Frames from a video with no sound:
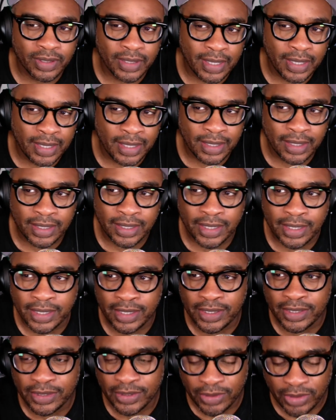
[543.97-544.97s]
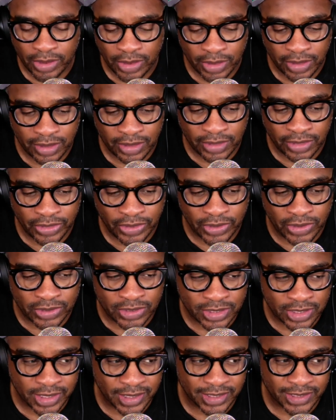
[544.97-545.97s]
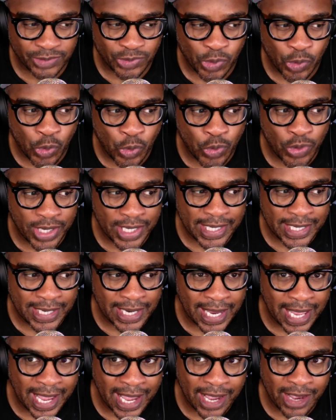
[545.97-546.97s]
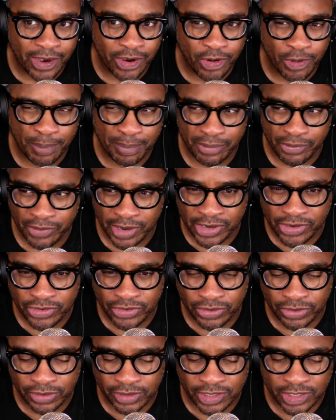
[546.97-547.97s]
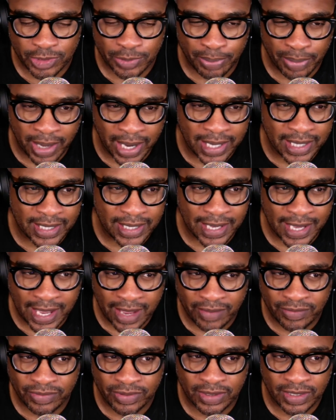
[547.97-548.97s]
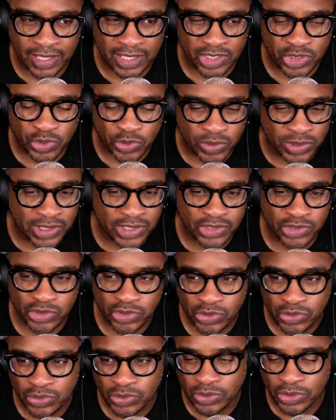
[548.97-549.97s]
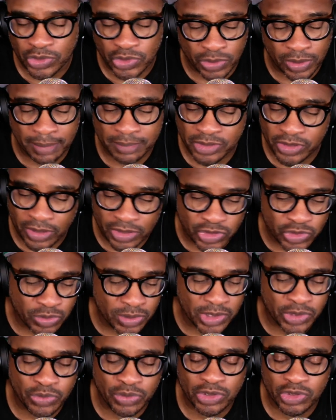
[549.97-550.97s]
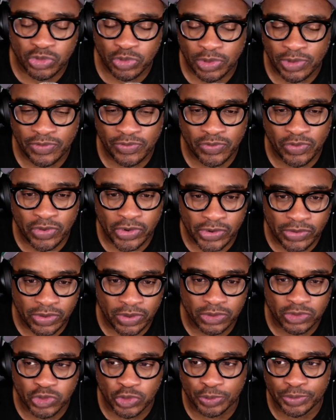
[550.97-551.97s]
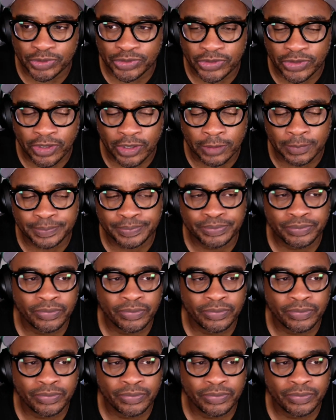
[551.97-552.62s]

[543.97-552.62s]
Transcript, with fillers: And there's this win now pressure despite having a 23 or 24-year-old superstar.